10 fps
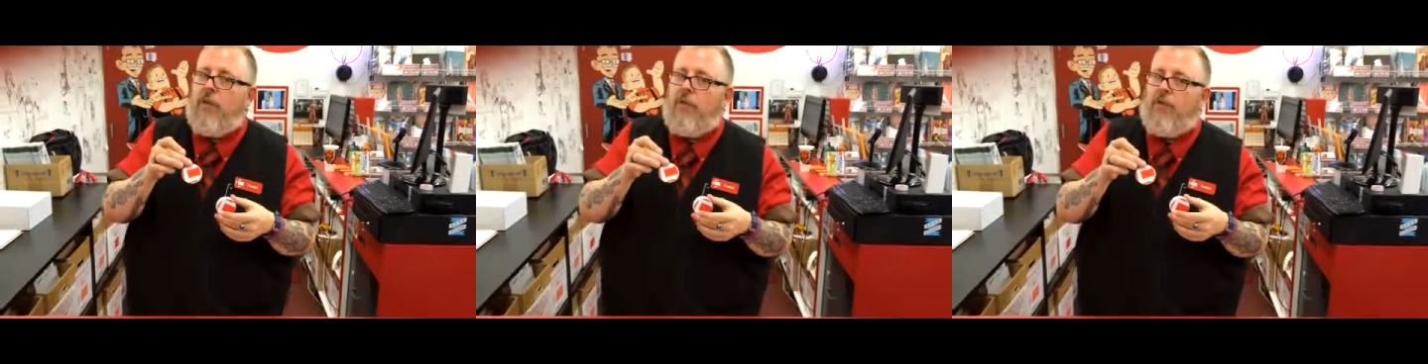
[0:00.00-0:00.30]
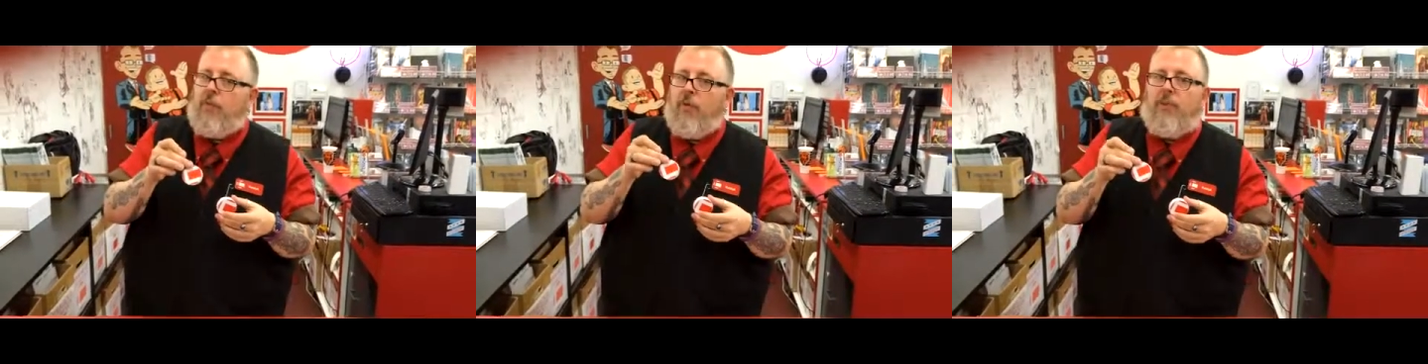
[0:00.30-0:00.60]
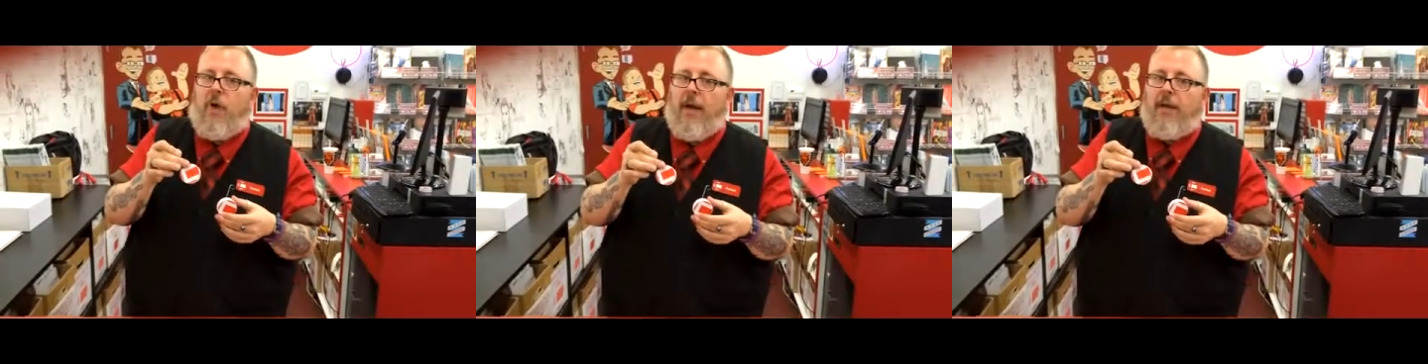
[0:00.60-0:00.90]
use it
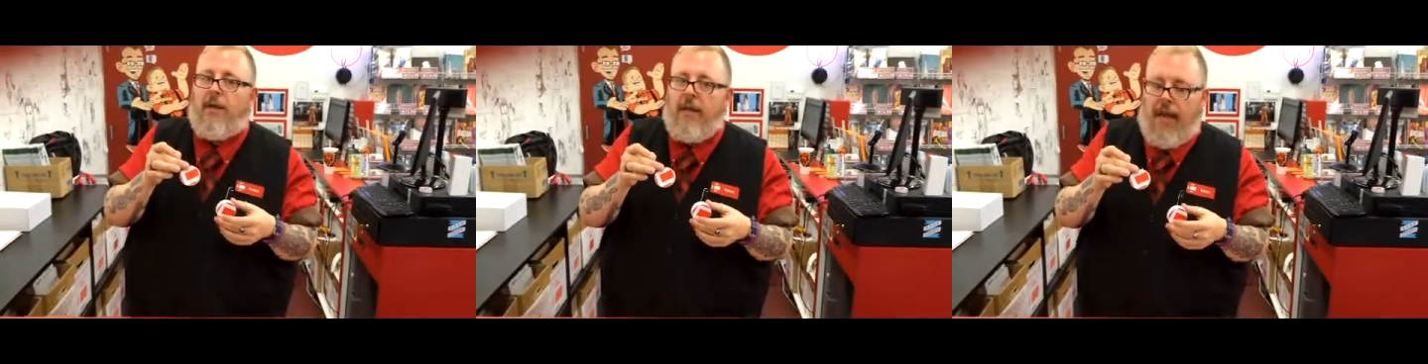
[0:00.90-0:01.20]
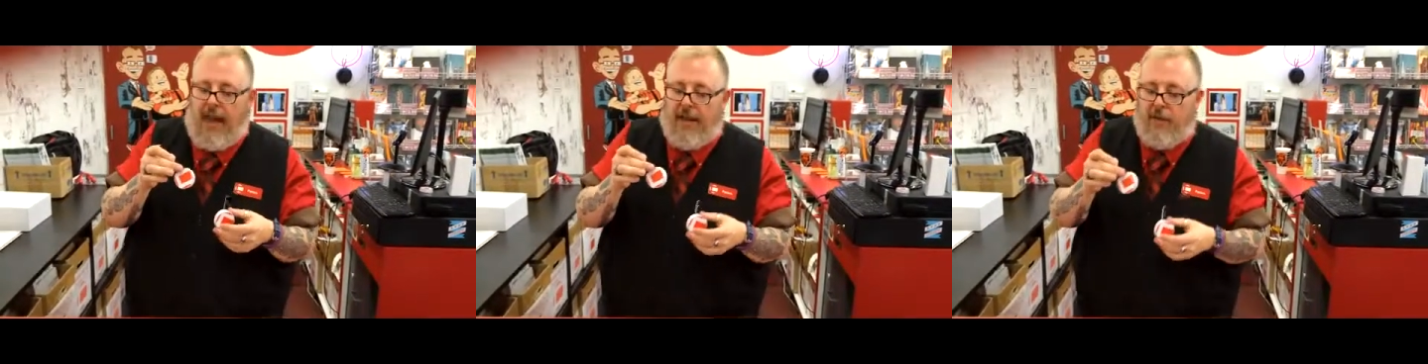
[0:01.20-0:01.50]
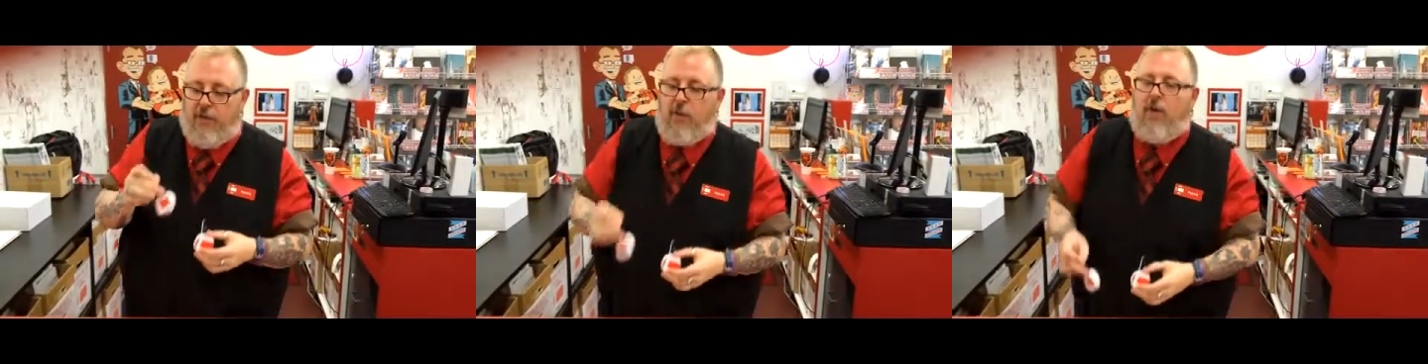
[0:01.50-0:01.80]
with pride,
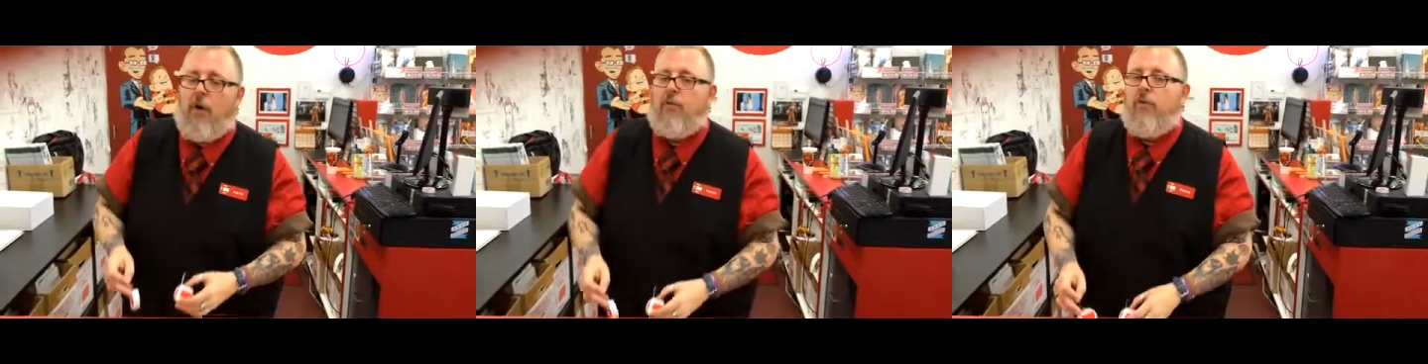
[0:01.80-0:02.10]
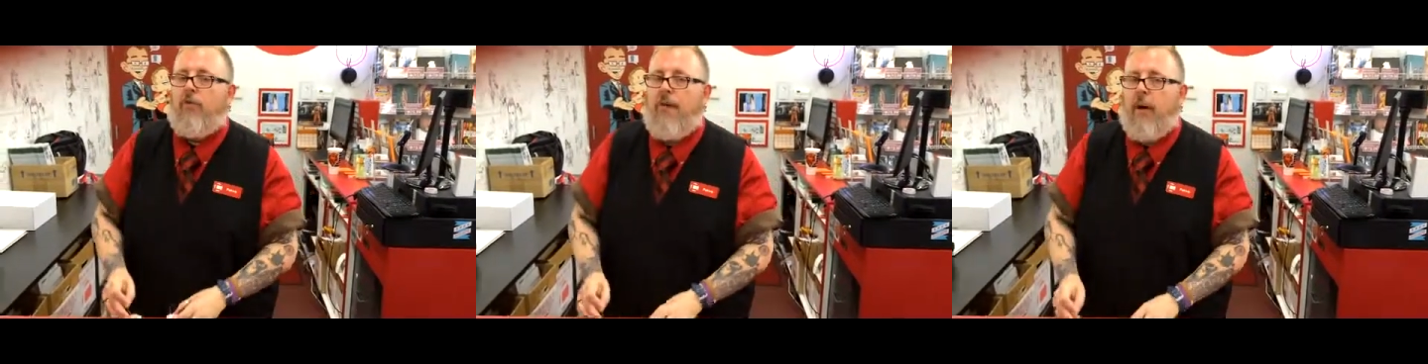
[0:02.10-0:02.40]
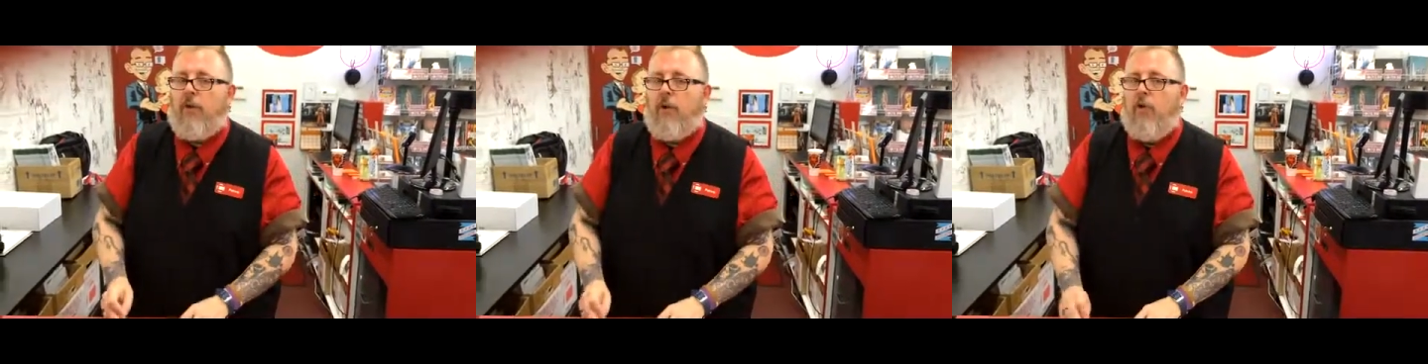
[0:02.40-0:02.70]
and you can also
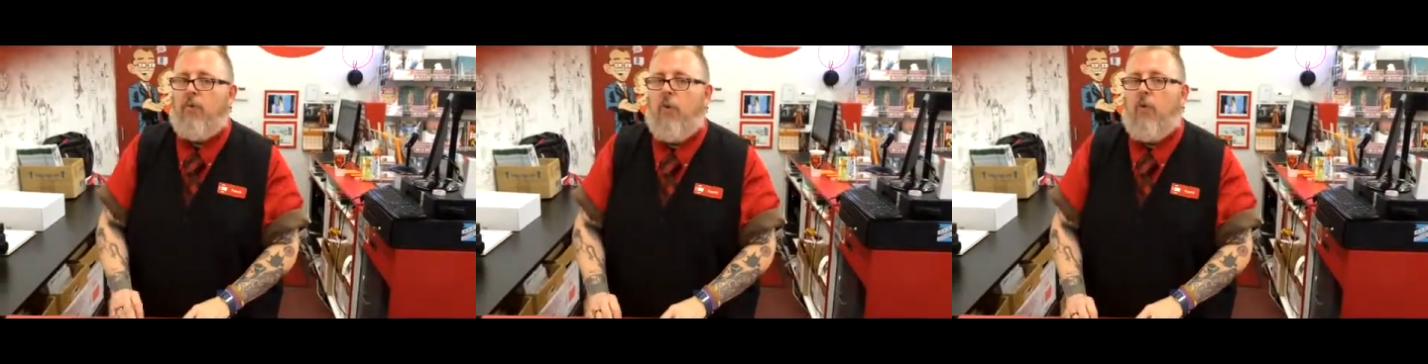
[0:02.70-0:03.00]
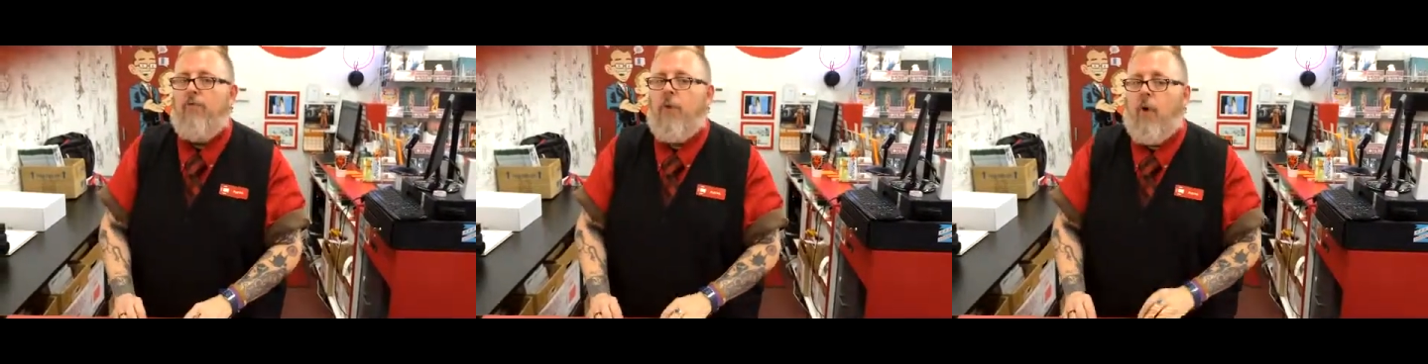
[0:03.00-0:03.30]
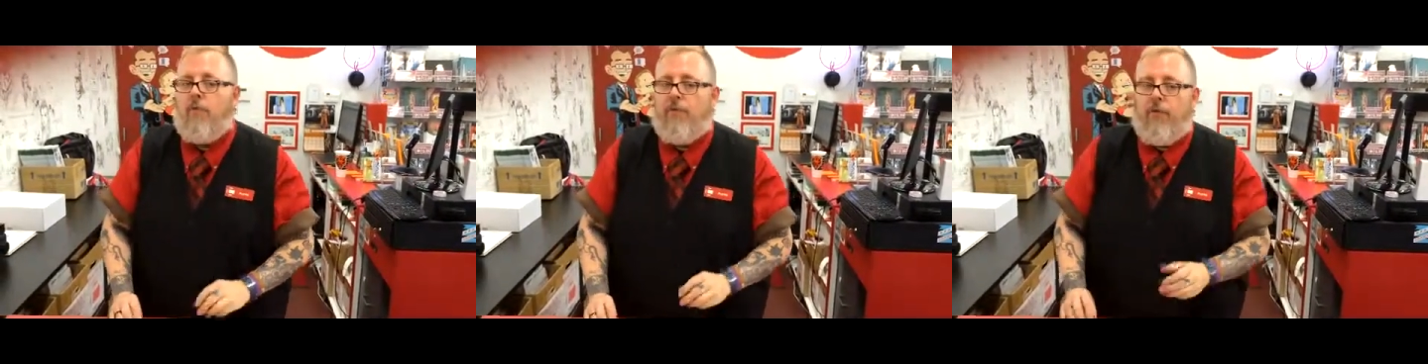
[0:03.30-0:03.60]
download more
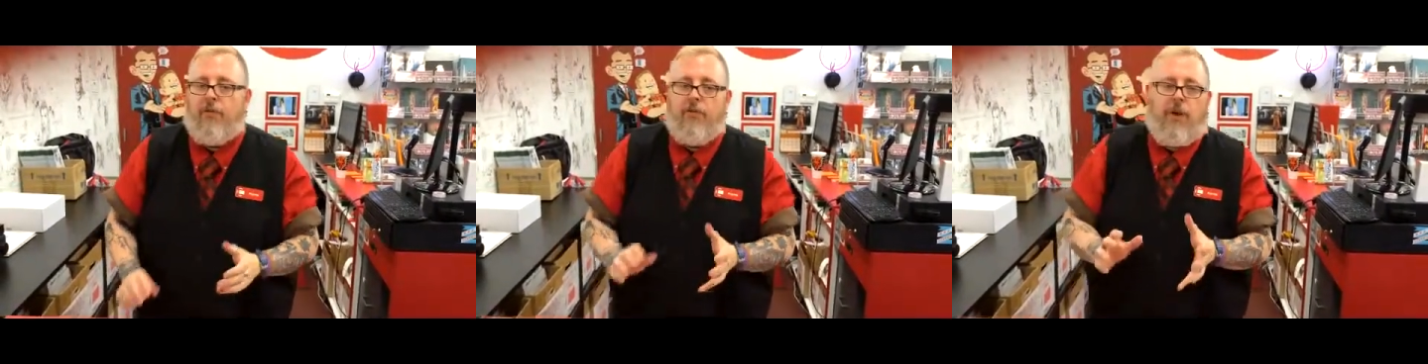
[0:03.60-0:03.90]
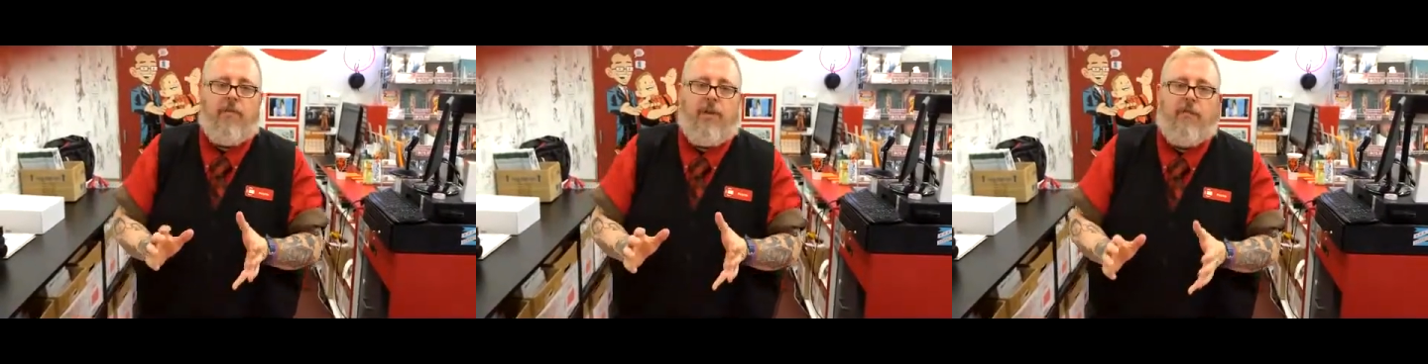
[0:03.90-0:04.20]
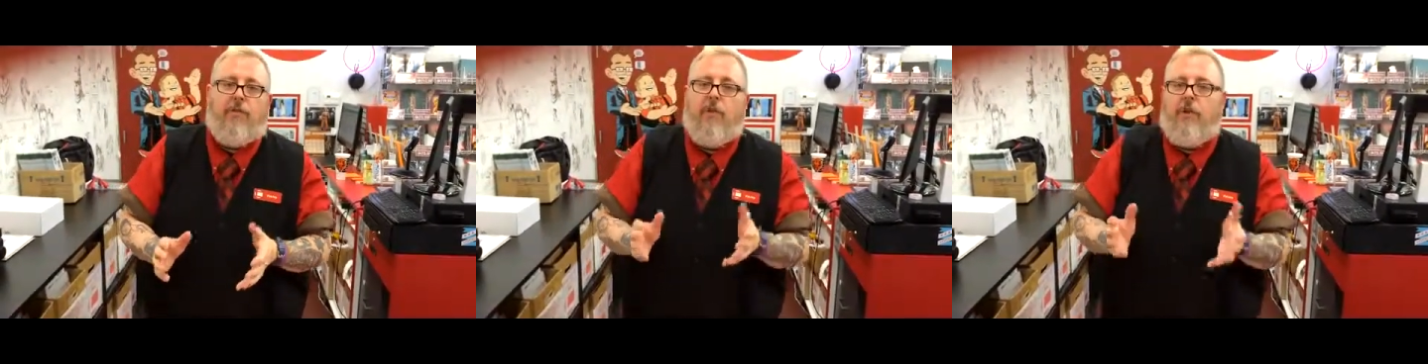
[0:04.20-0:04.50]
versions of
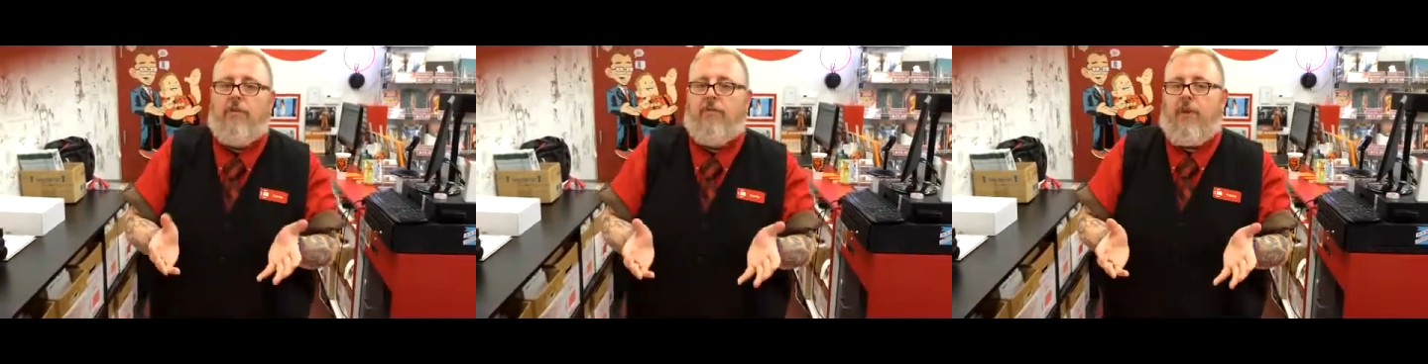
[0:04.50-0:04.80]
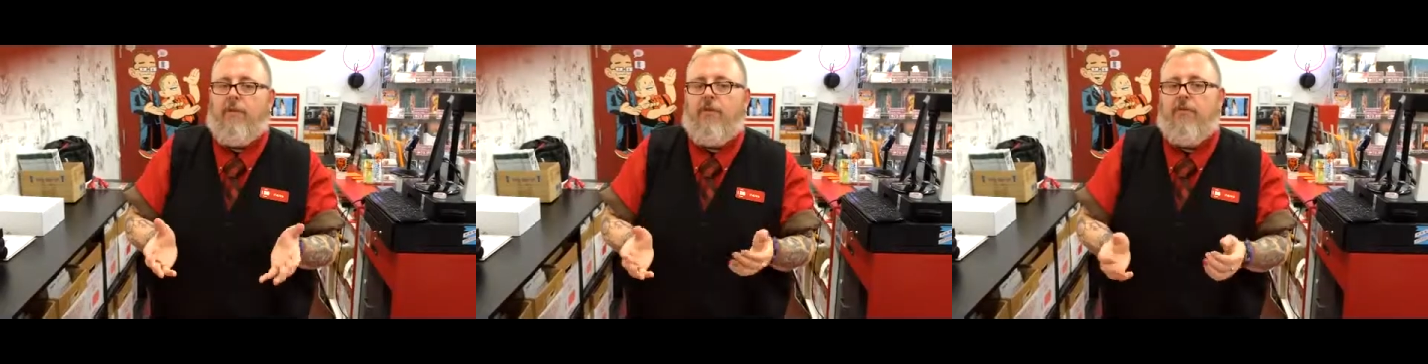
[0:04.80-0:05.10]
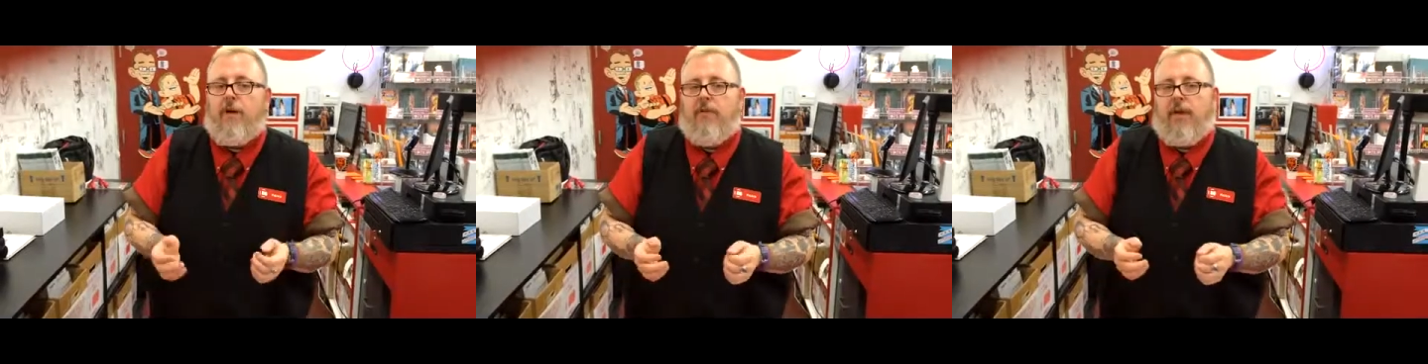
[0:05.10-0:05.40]
this from this
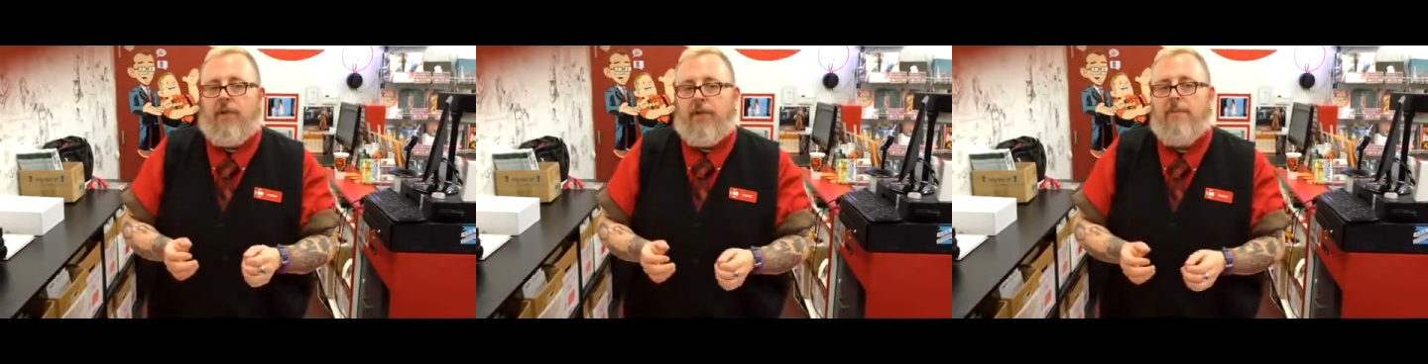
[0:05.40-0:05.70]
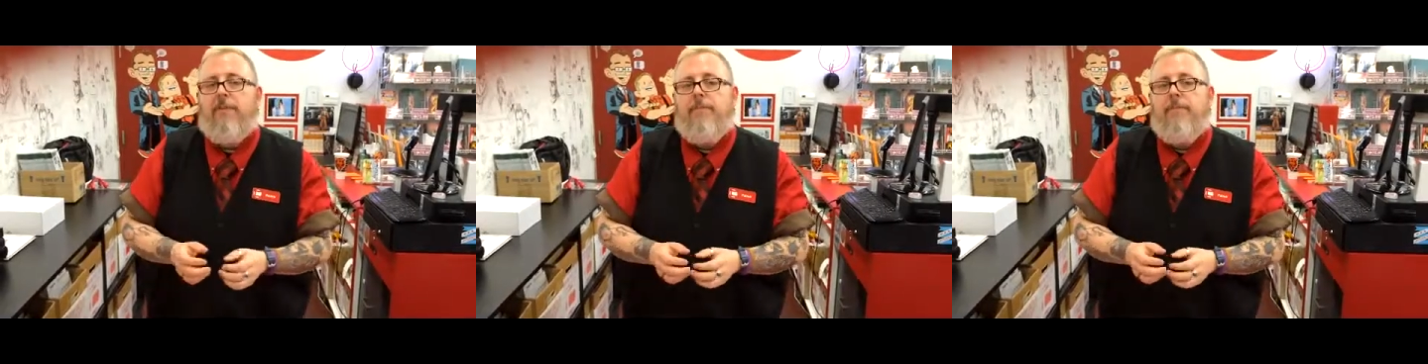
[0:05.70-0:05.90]
very site.